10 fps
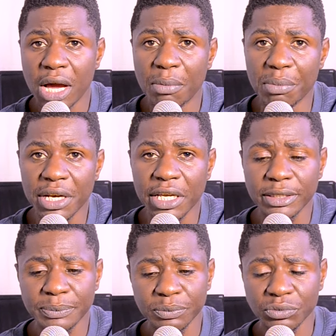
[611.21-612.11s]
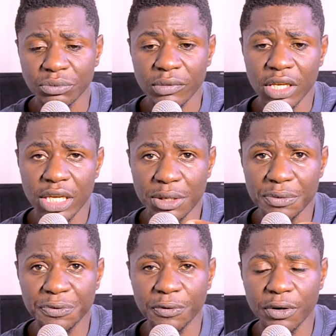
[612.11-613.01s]
Meaning,
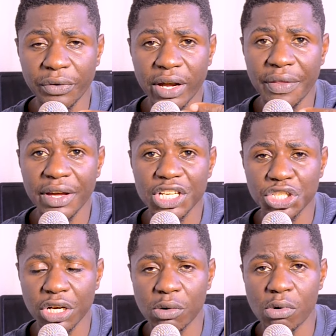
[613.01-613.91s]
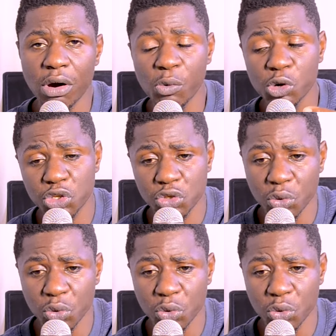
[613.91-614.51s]
if Rigathi Gachagua was